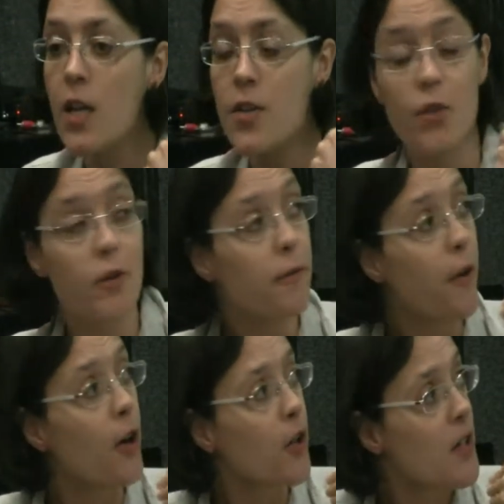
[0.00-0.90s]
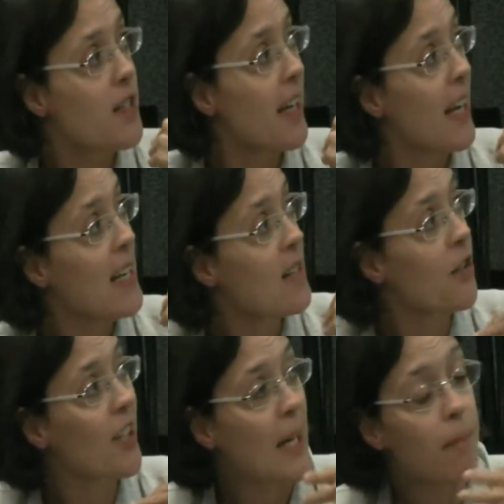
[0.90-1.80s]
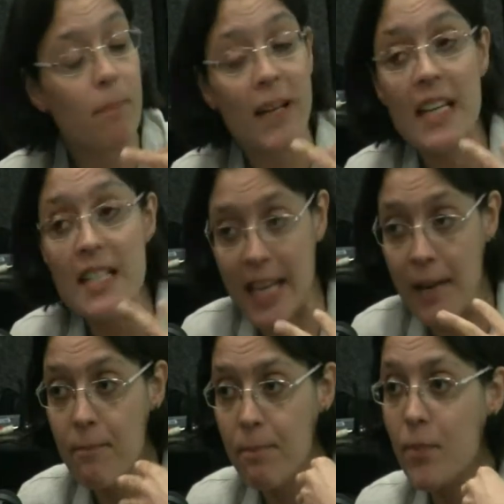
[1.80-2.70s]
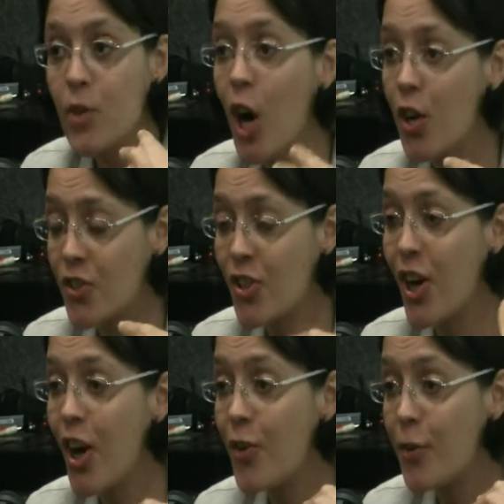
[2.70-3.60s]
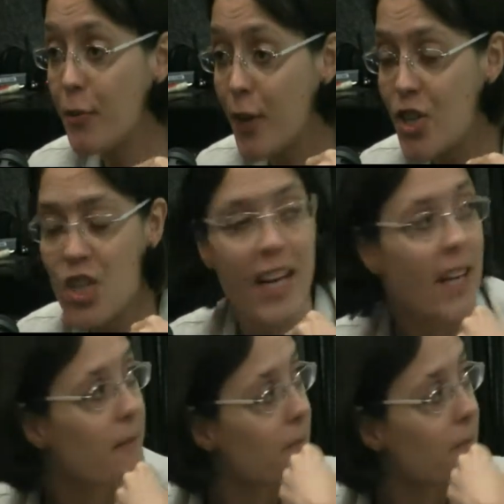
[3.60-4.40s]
So the focus is on the capability, not on the functioning.